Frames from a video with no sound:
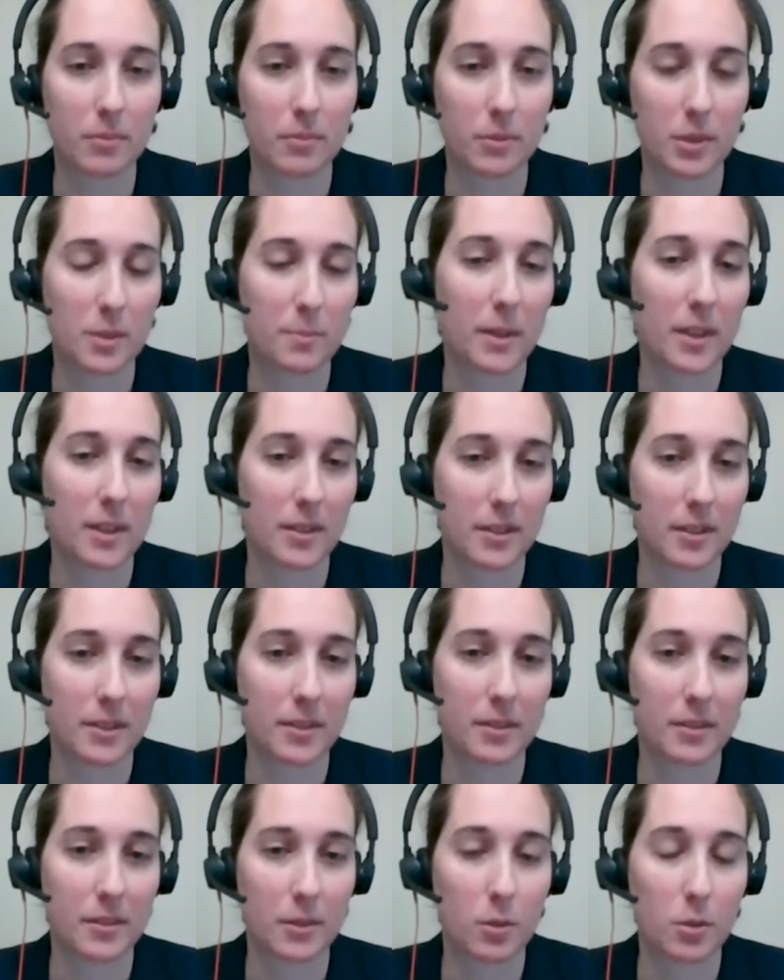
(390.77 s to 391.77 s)
respond
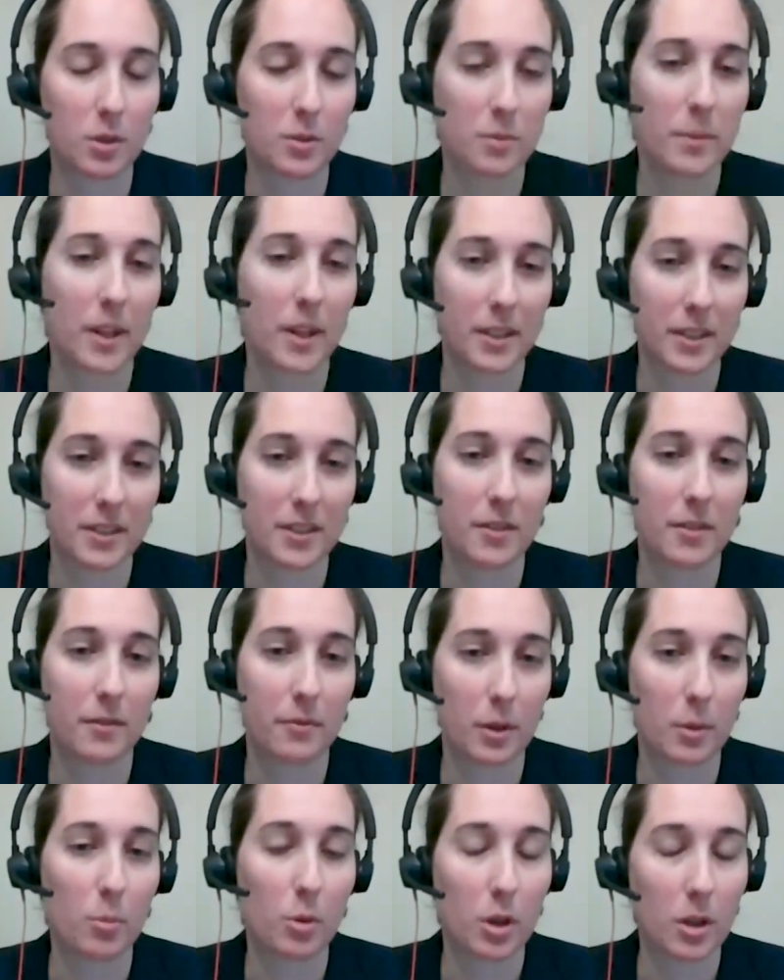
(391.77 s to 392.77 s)
and corresponding to the
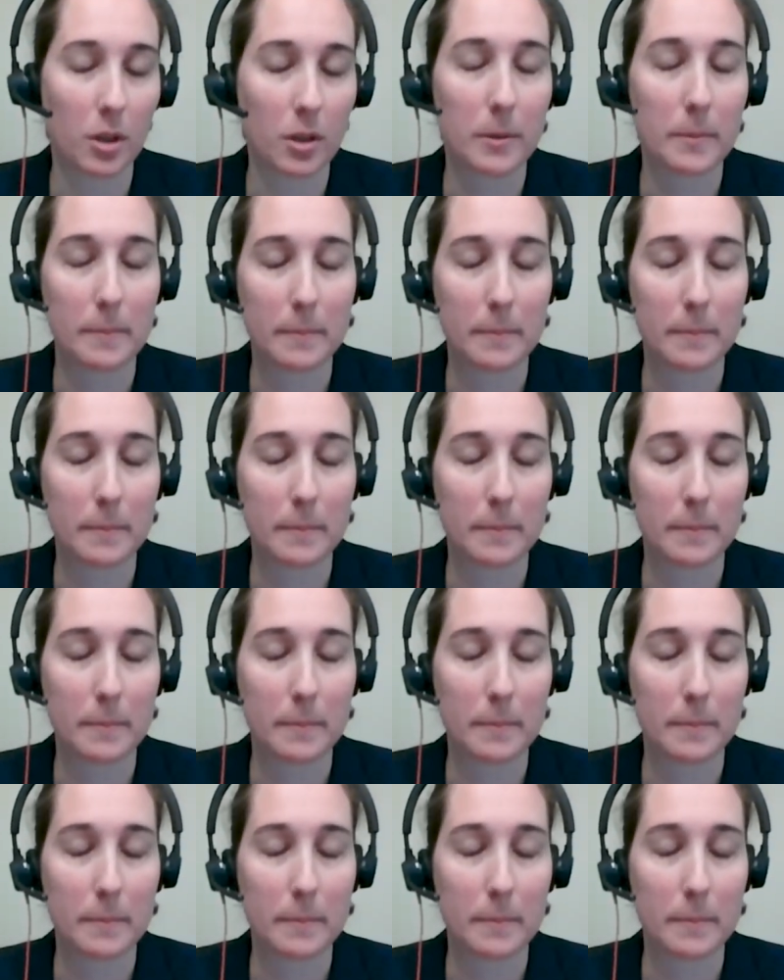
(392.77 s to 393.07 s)
framework.